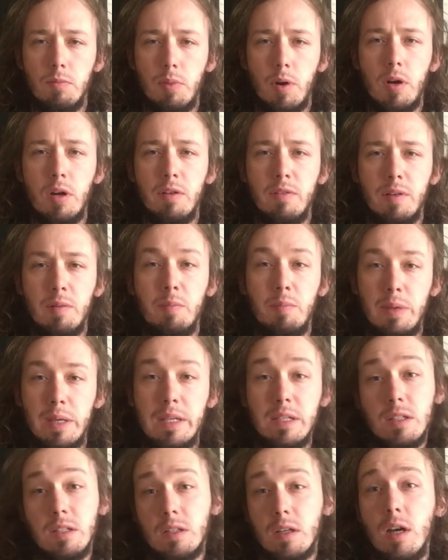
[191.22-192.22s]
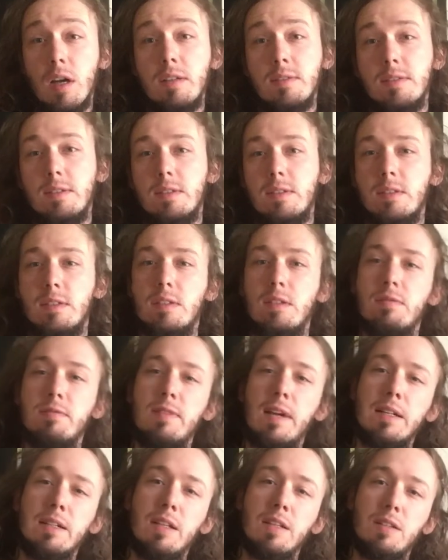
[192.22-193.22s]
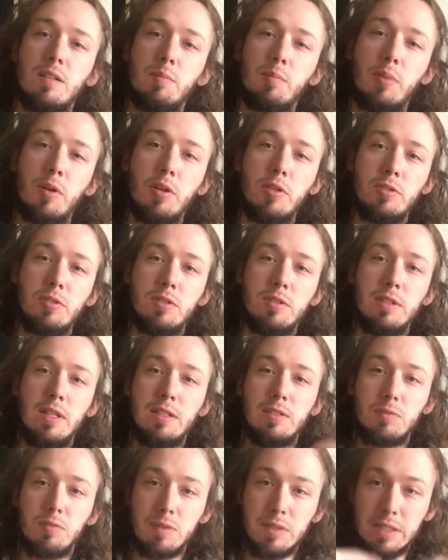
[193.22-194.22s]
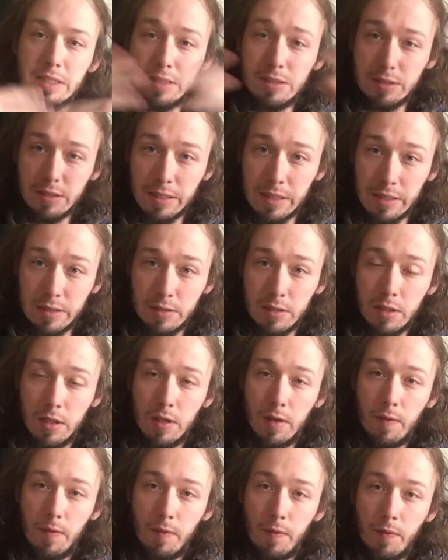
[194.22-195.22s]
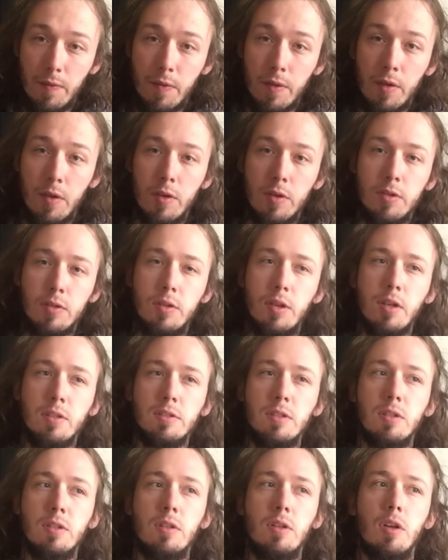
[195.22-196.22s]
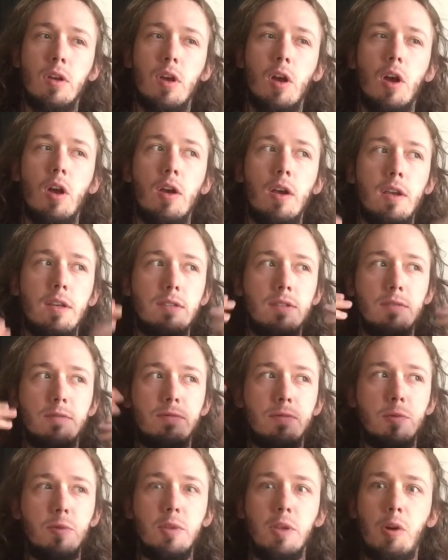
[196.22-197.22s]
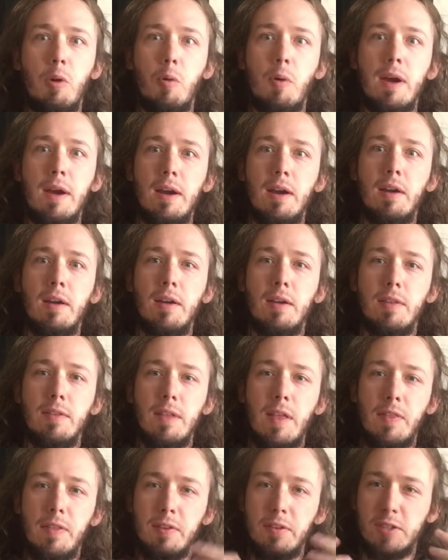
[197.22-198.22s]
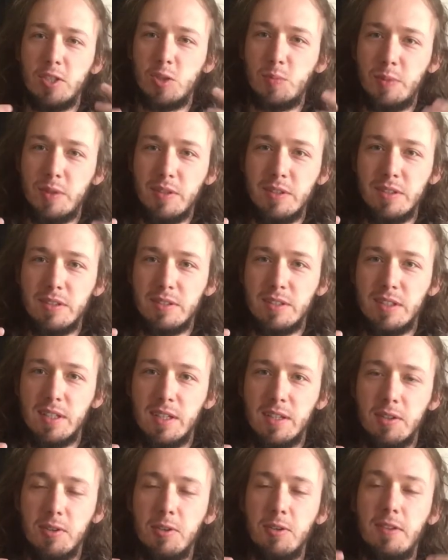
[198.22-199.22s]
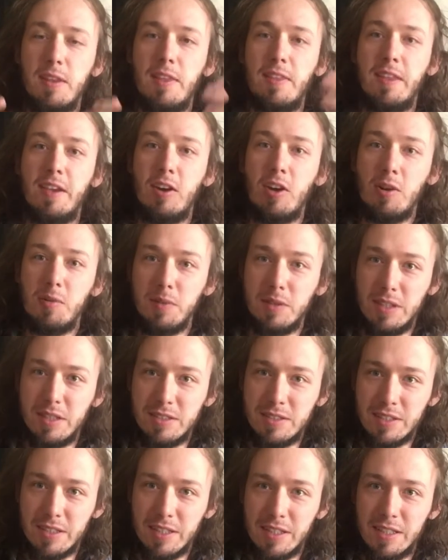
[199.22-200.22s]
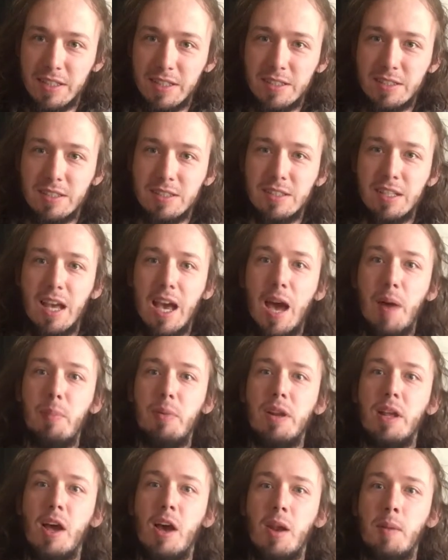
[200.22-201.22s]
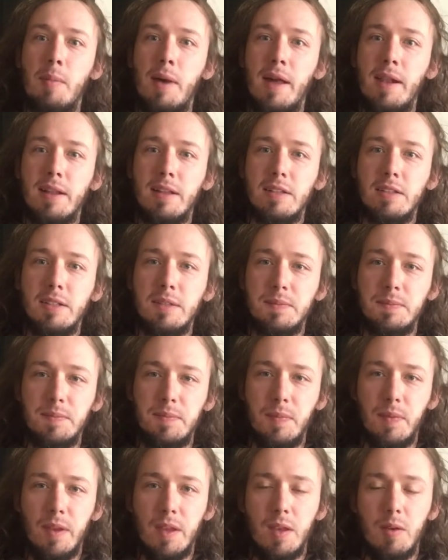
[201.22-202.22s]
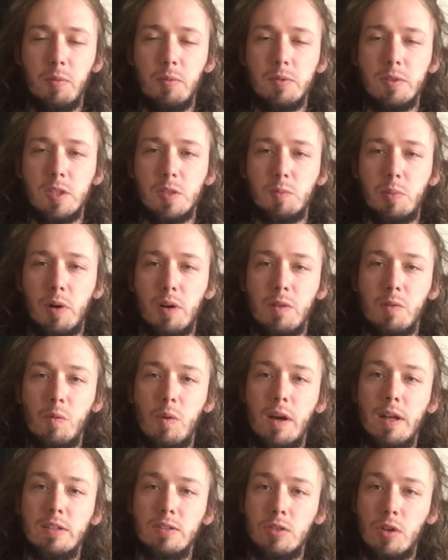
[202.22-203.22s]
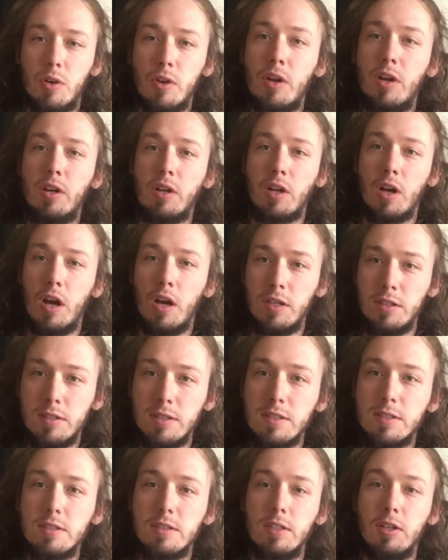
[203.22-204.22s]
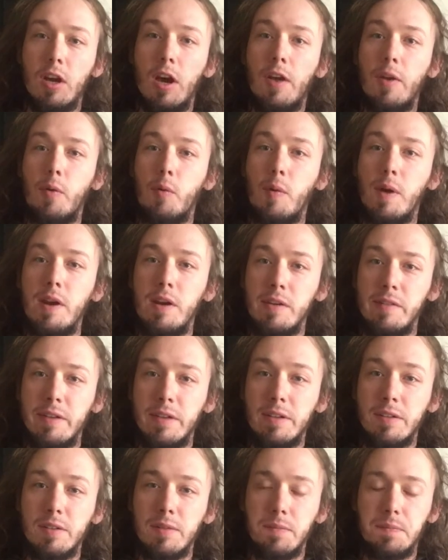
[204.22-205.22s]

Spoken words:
part of it being unconscious is the fact that the person that's releasing it isn't fully aware that they're experiencing it or that they are releasing it. It's just happening automatically, which is part of why it's called unconscious. They're unaware of it.